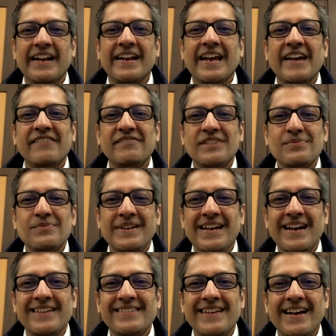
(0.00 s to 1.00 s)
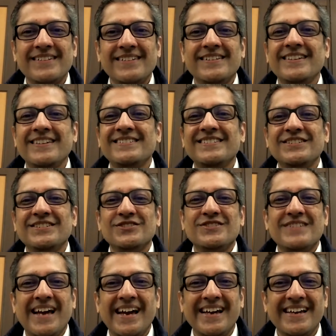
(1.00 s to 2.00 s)
and everybody has access. You
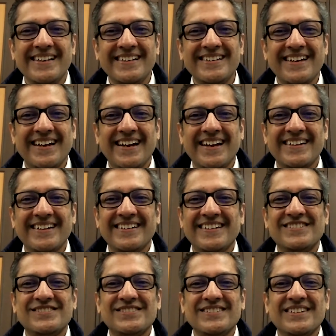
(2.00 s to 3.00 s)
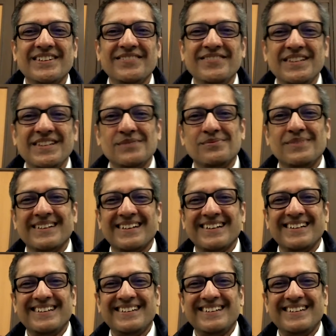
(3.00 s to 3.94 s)
tag it, and it's available.